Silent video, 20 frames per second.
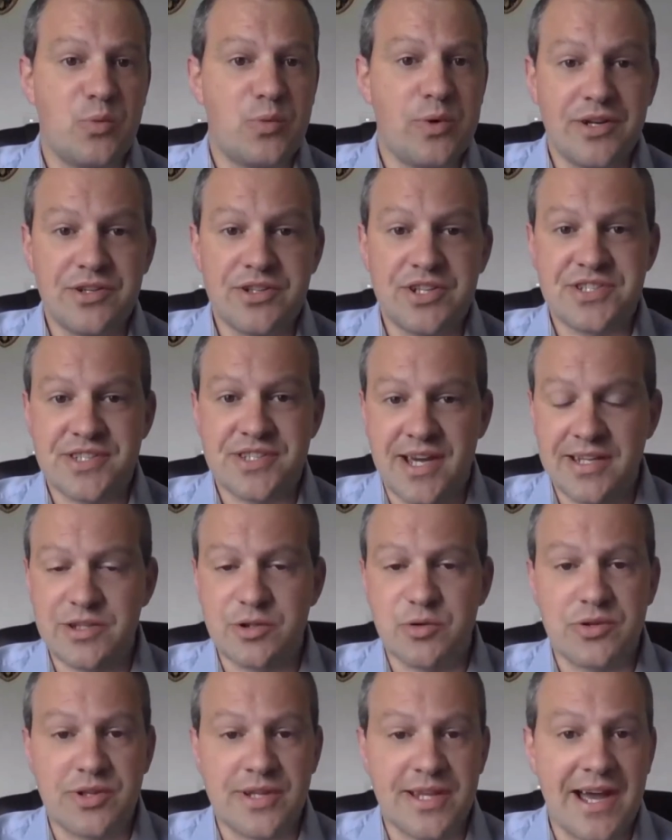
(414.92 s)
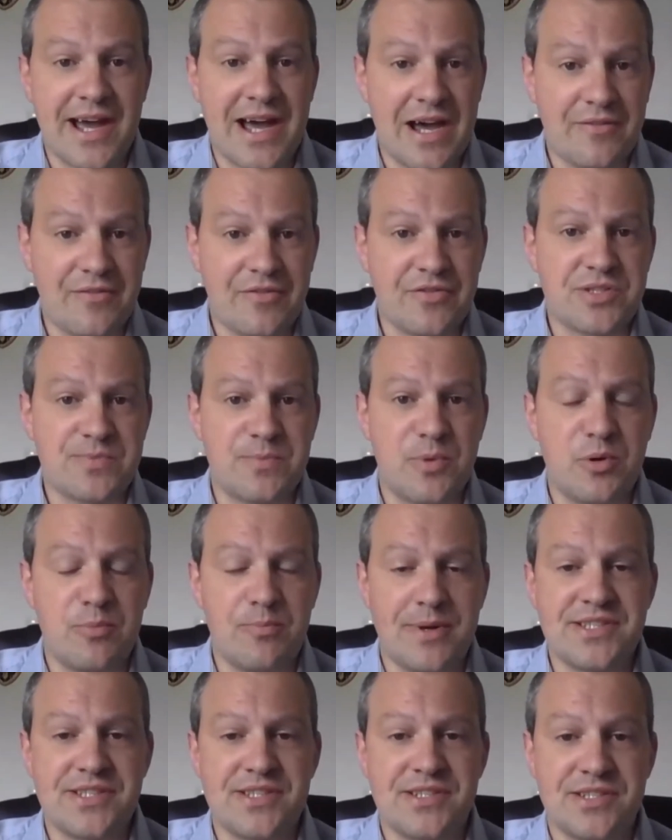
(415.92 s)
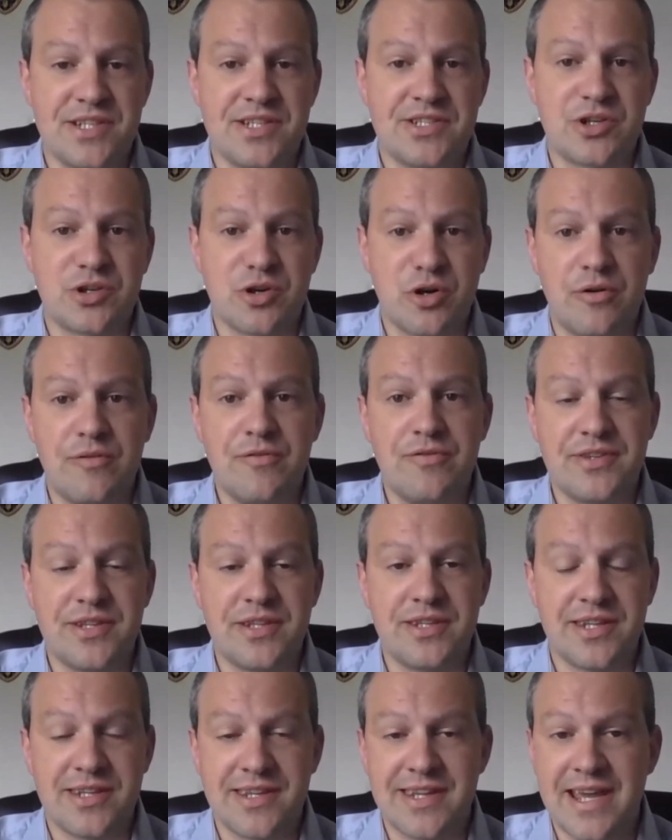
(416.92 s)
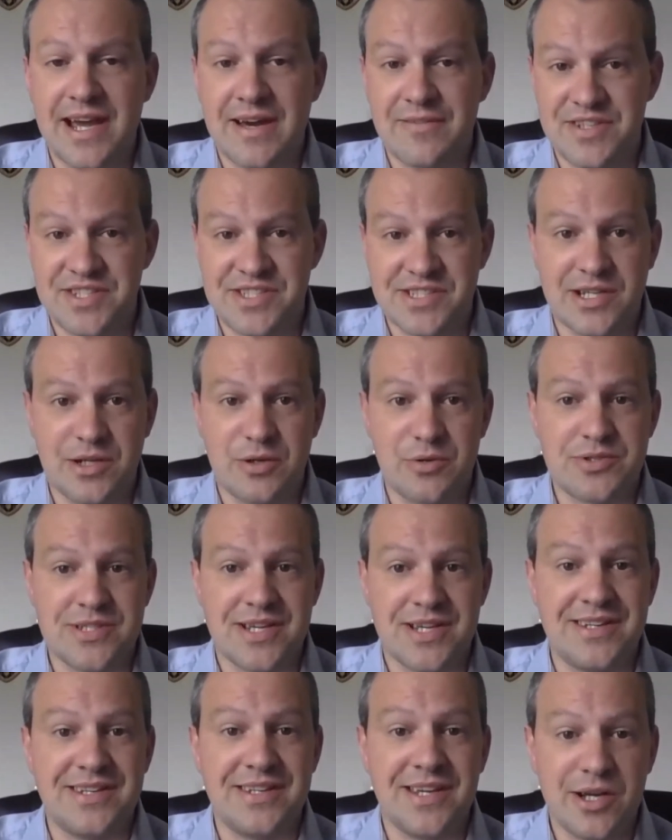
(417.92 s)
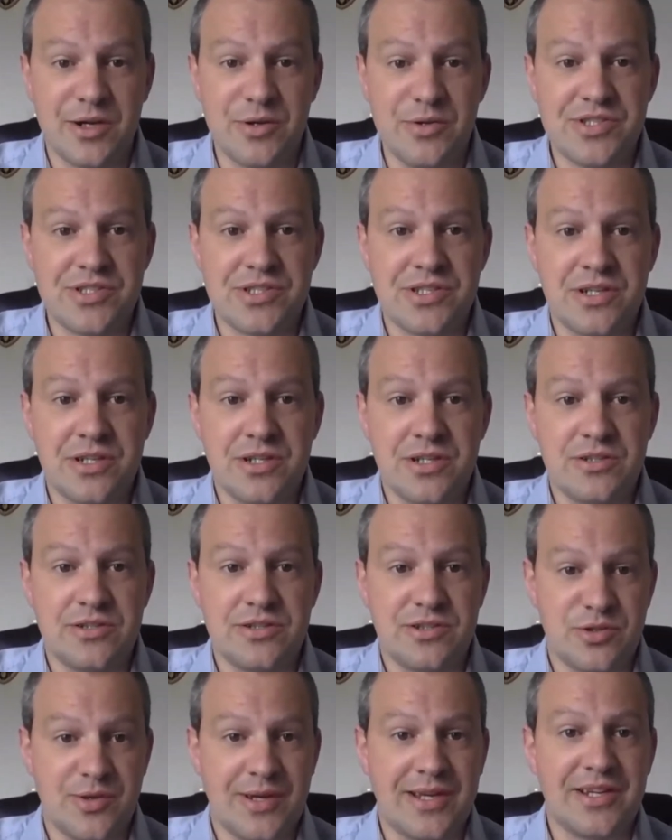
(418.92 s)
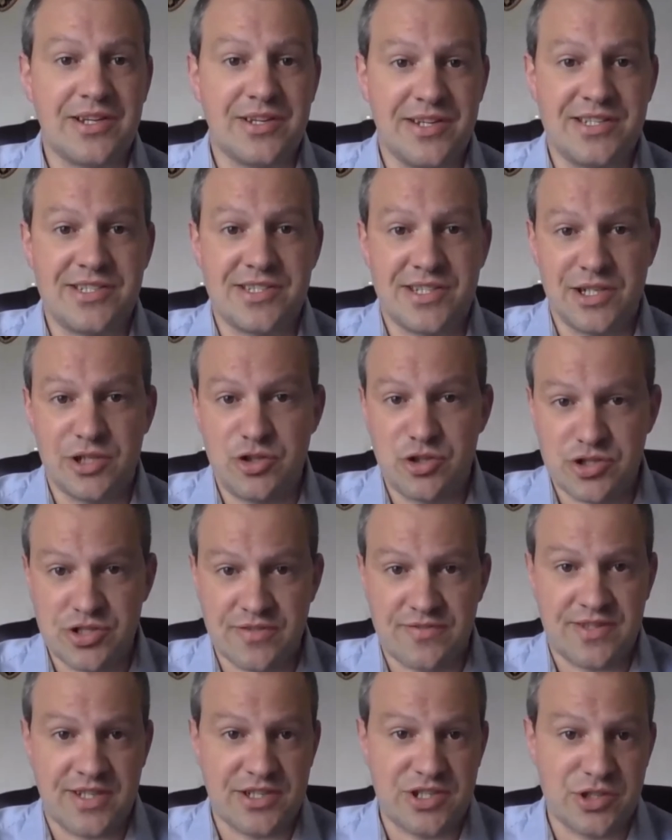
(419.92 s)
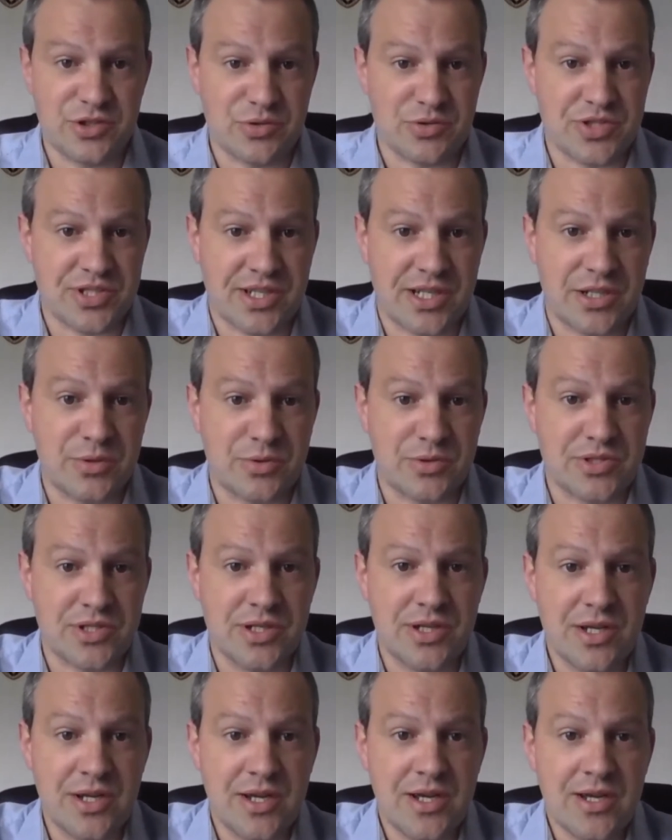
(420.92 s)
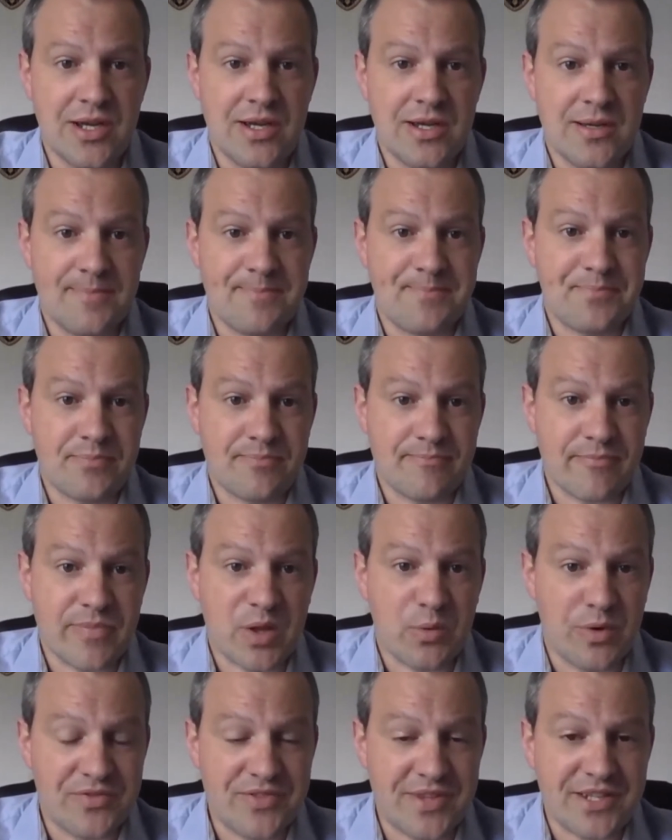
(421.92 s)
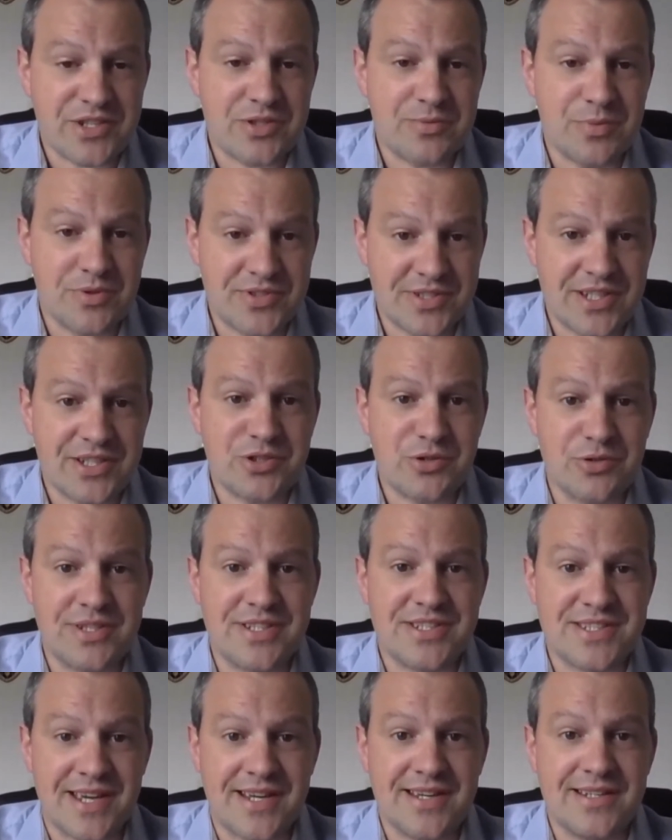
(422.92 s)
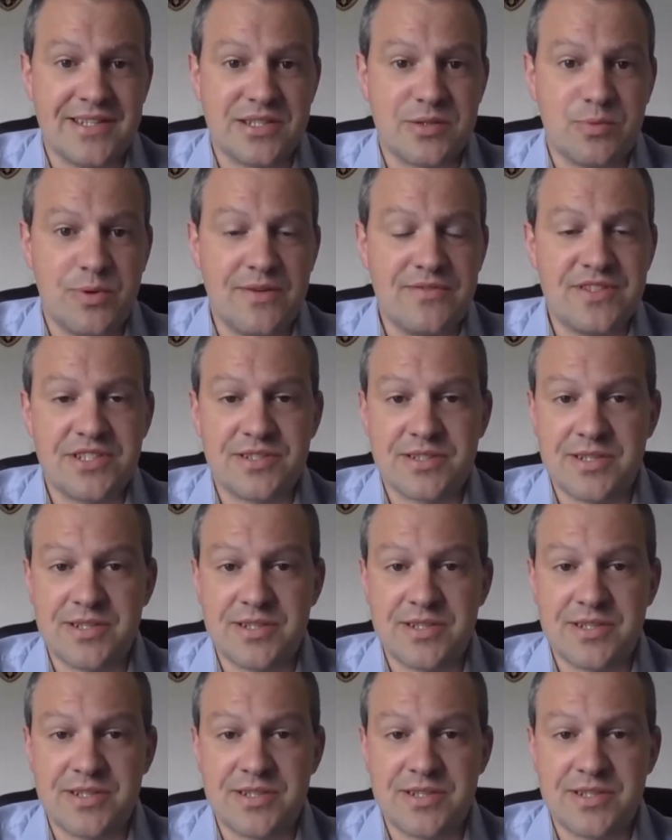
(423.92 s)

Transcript: We understand that only half of small businesses are confident that they have the skills in-house to increase their use of digital skills. With Cisco Designed, we've